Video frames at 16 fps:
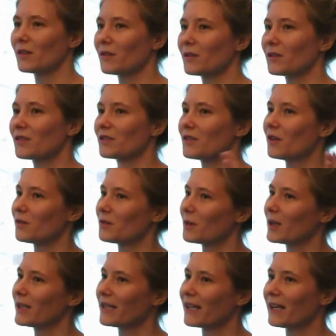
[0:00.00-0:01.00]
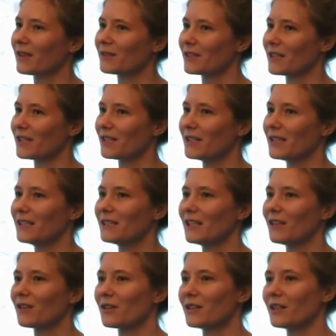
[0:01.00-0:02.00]
So there's no dwelling house there in
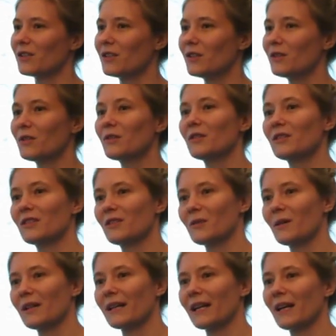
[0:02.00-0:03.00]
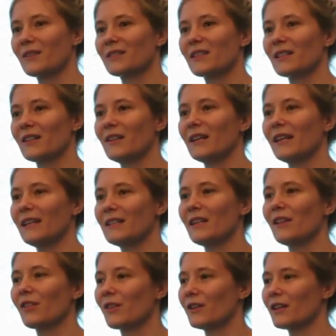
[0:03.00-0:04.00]
1832. There's a dwelling house there in
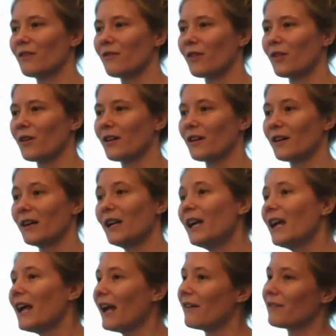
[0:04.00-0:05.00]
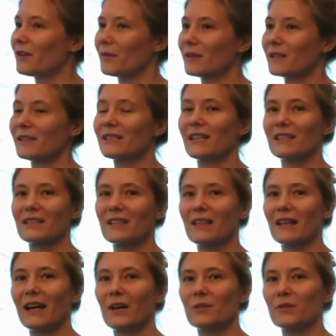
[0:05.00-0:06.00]
1834. Everyone says
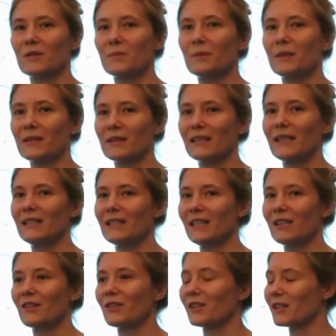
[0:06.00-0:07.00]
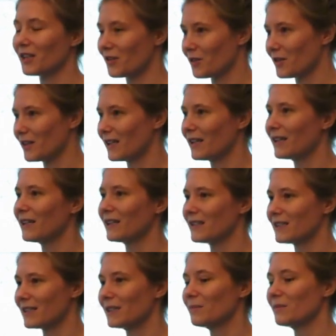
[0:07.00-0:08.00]
that the house was built in 1833.
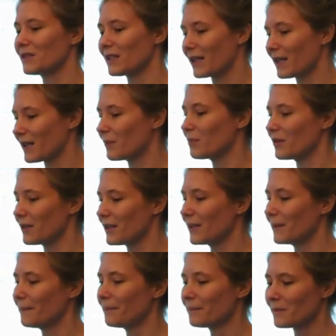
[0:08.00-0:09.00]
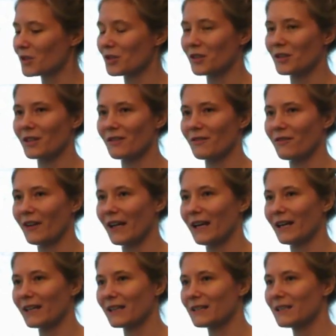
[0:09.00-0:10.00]
It seems like a pretty certain
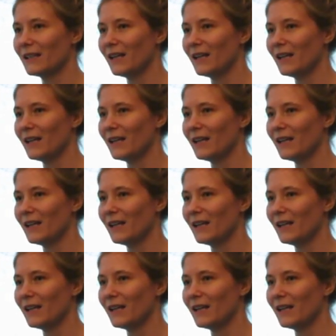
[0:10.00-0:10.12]
fact.